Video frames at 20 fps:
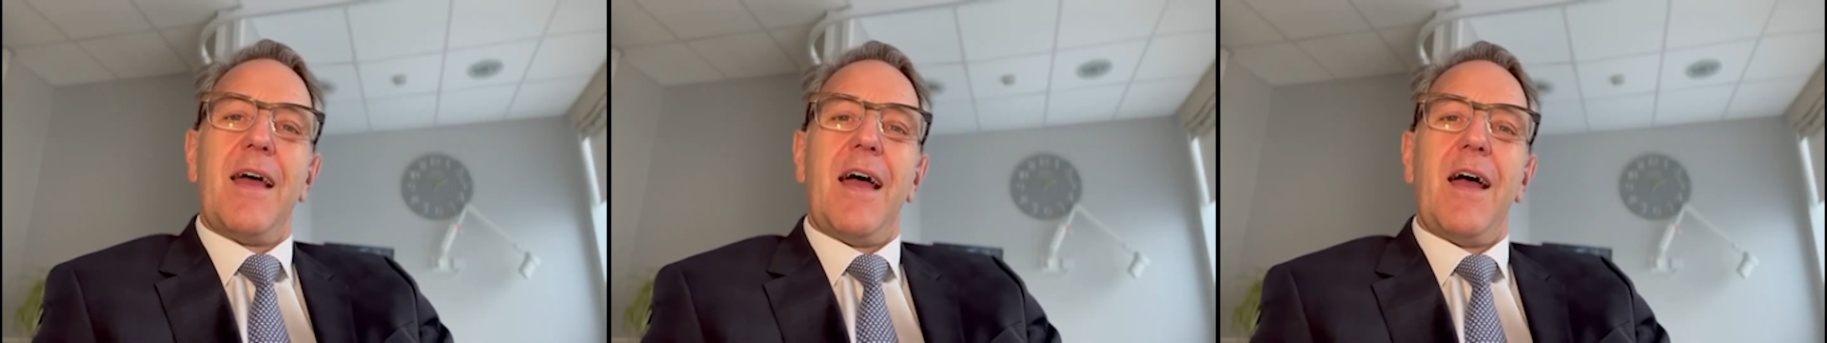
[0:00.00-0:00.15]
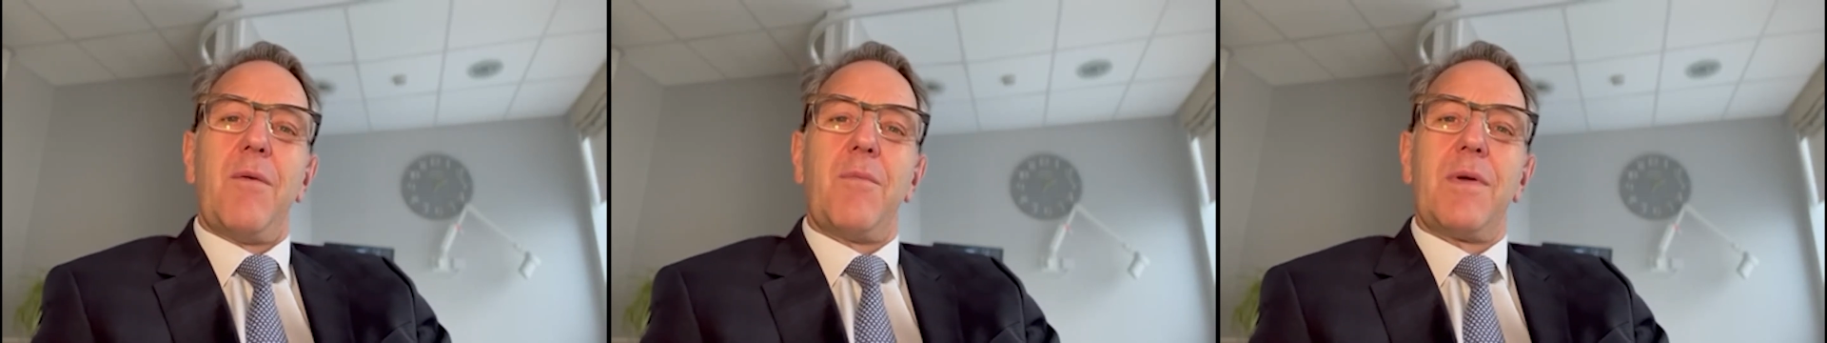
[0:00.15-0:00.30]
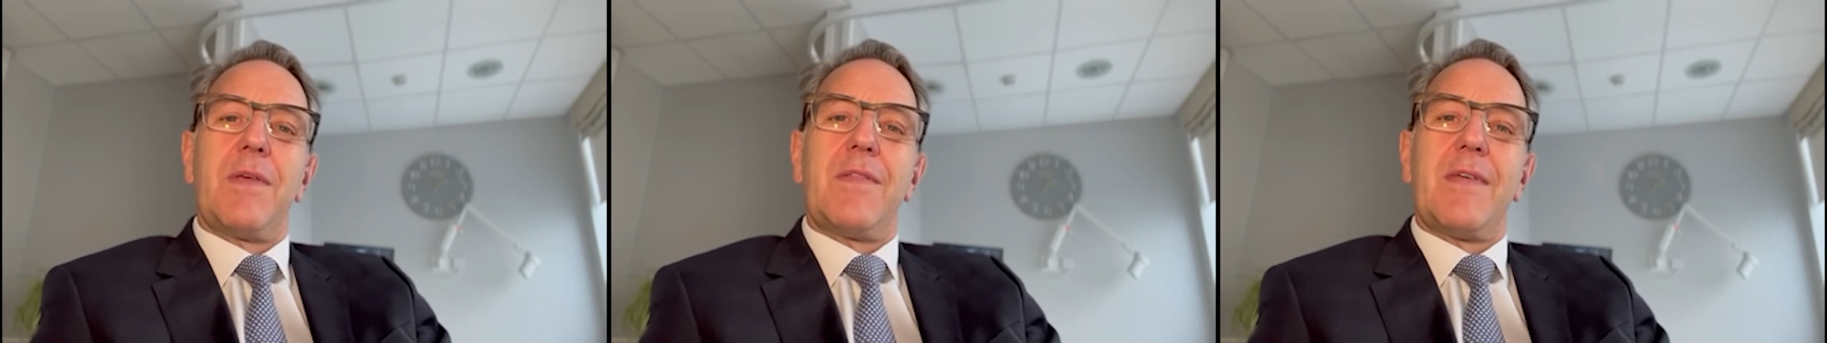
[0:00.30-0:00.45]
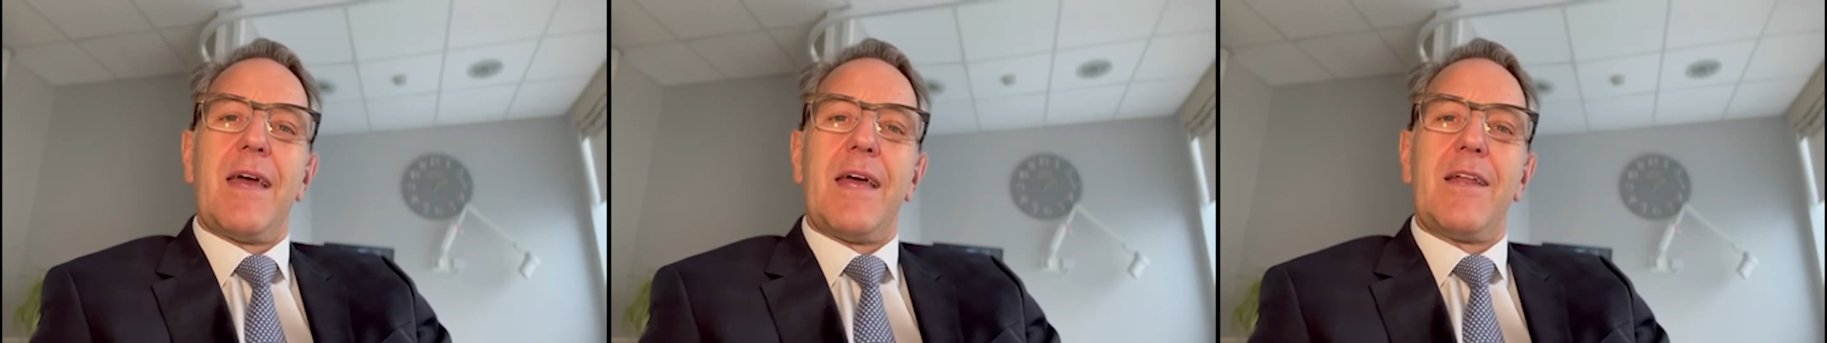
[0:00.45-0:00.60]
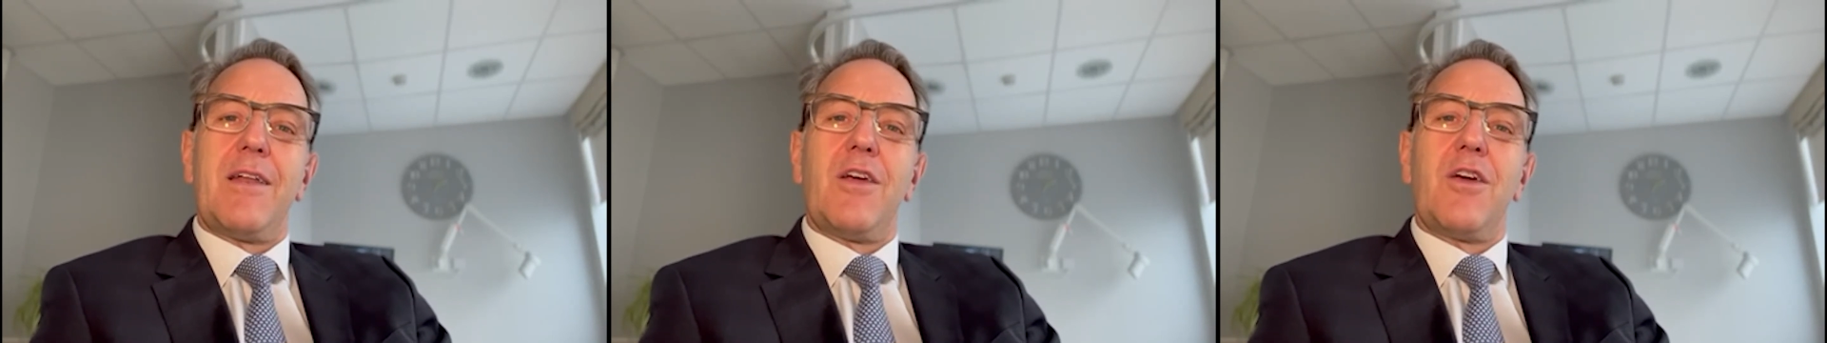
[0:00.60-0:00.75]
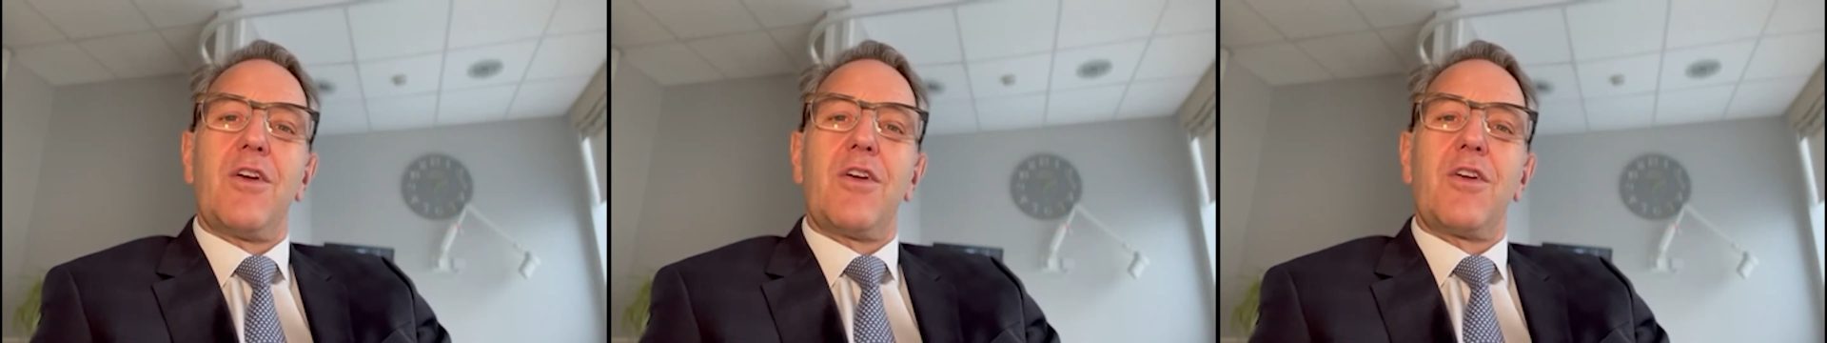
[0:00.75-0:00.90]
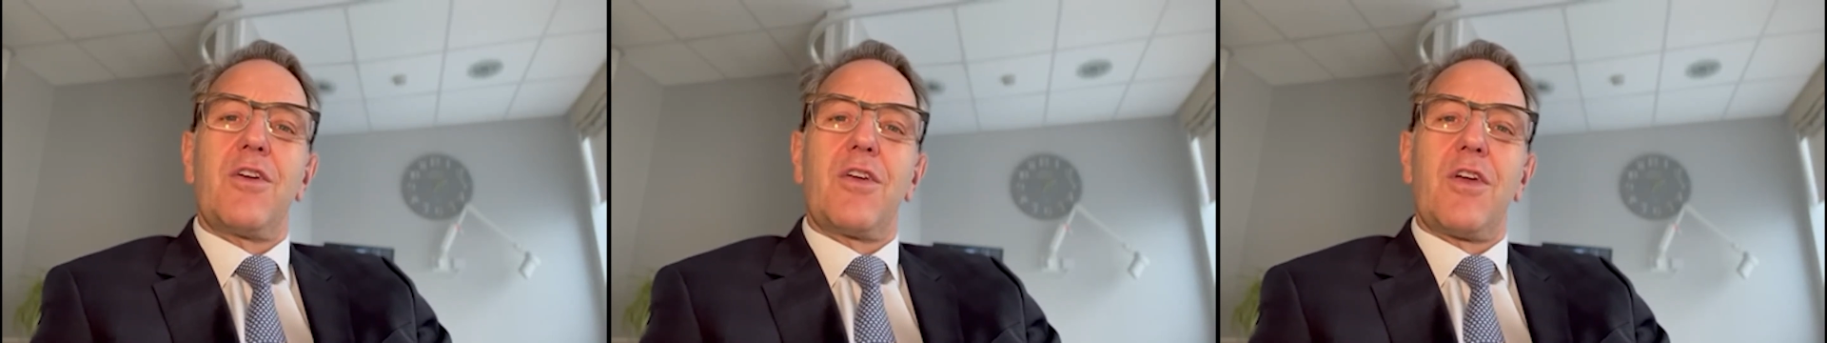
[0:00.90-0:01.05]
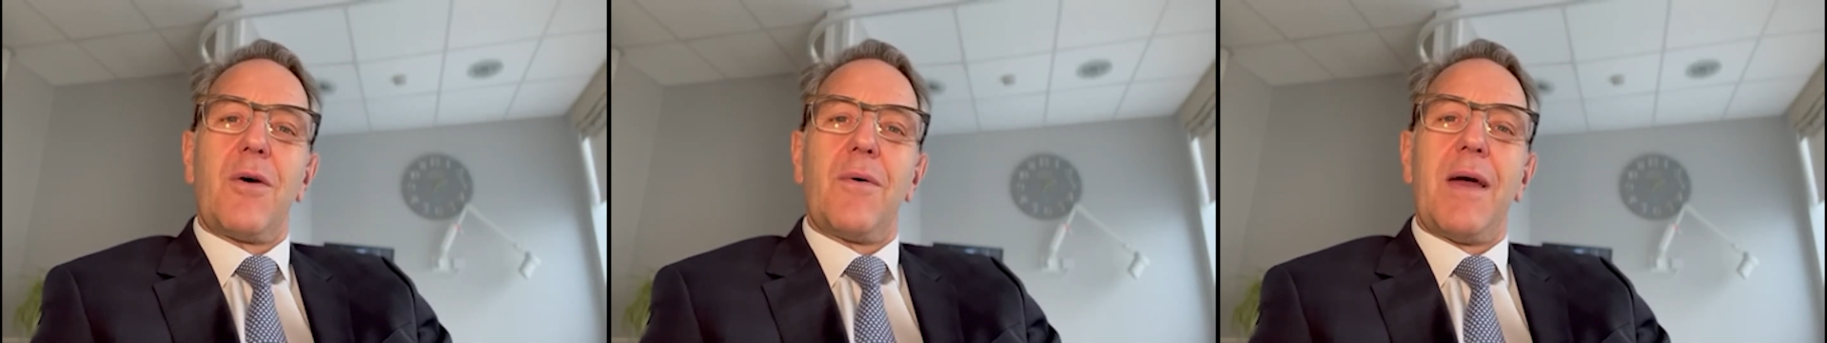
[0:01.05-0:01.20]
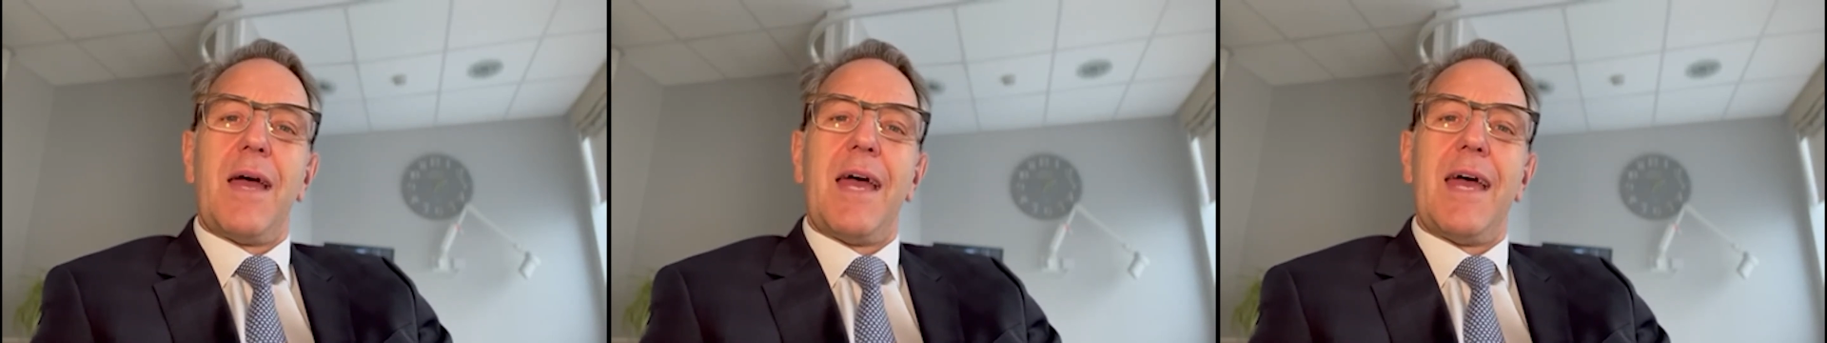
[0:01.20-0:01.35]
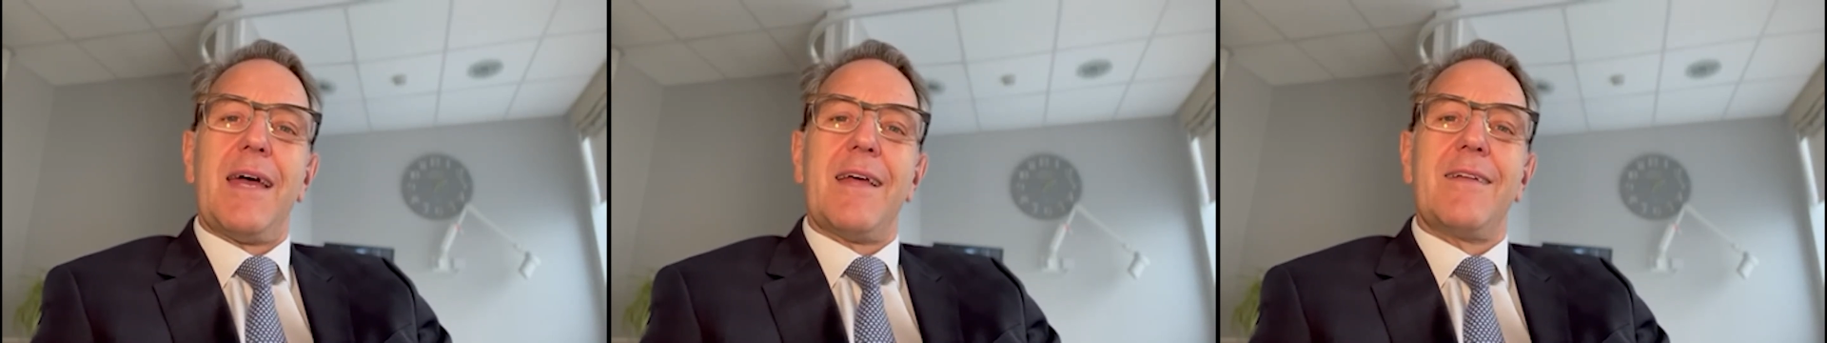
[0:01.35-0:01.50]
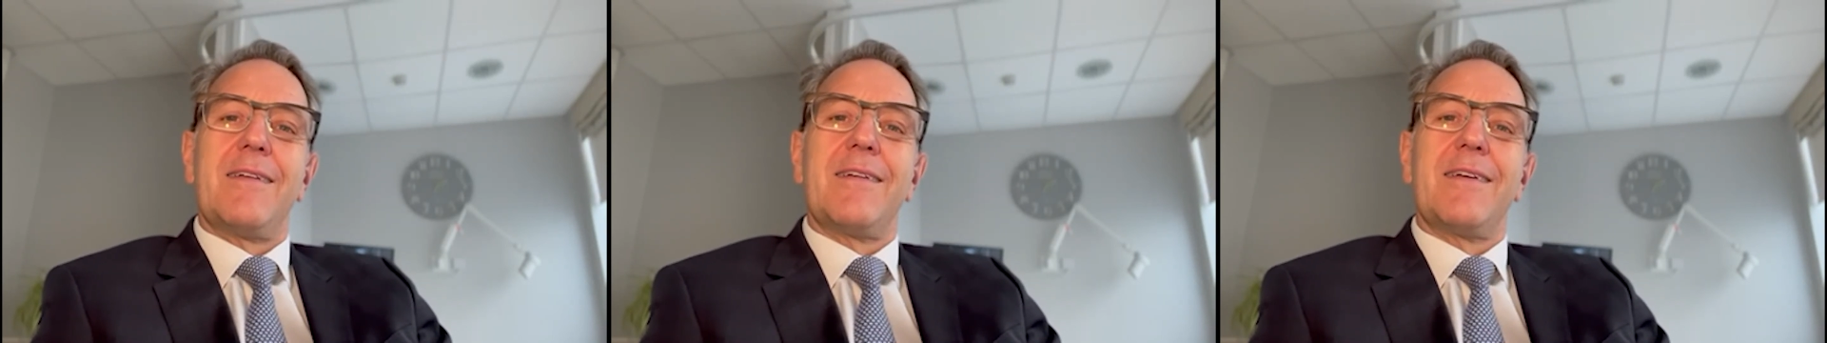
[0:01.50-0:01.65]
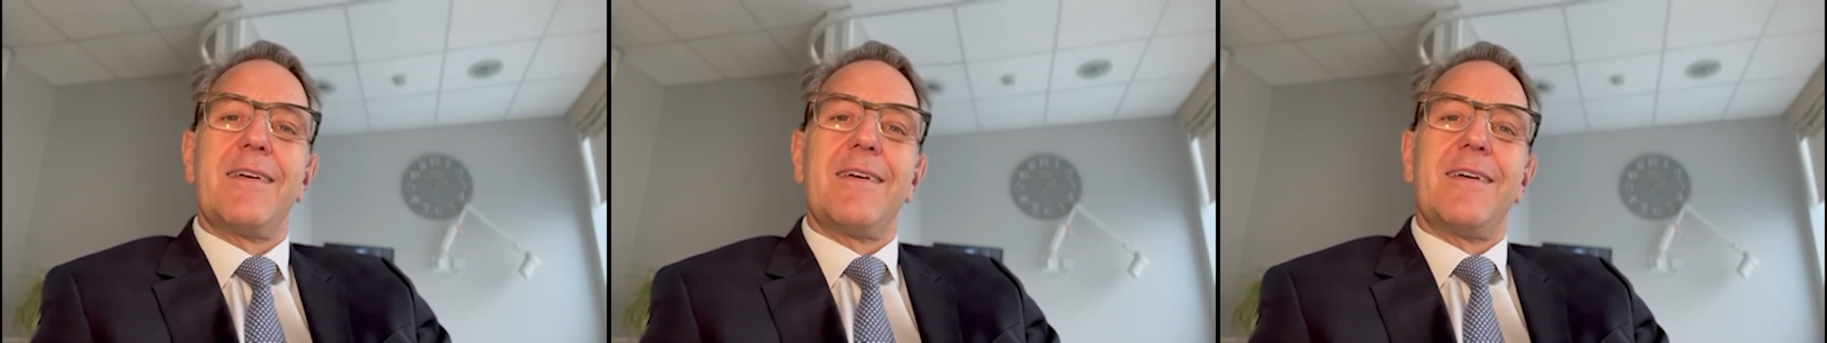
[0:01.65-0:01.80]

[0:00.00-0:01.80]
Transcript: and we then go ahead